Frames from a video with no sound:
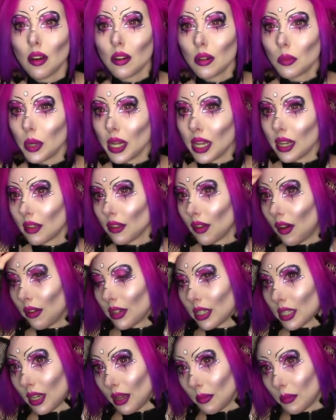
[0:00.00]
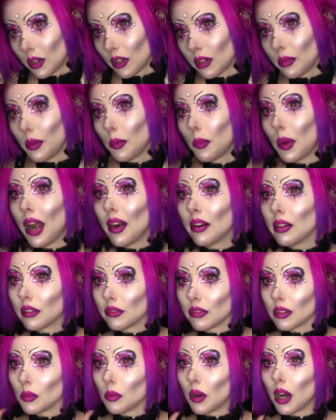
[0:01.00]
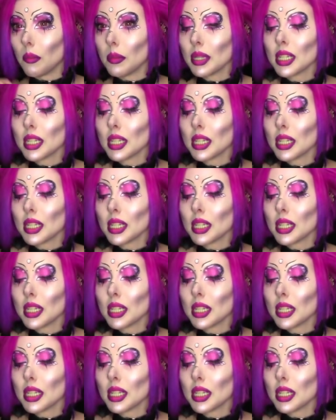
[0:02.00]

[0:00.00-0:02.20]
on a wig that honestly I'm not going to be wearing for a while,